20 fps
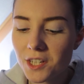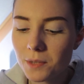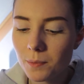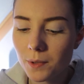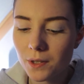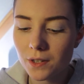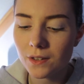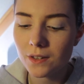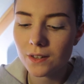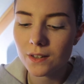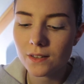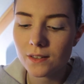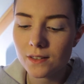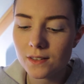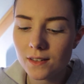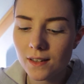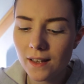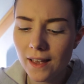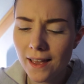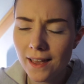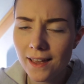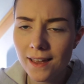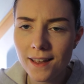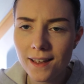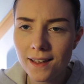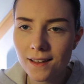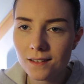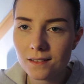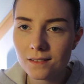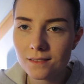just because
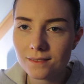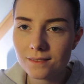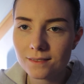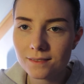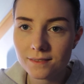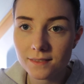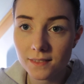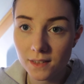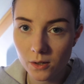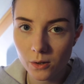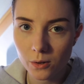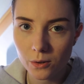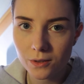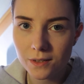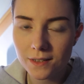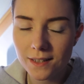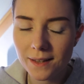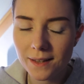A, they're old,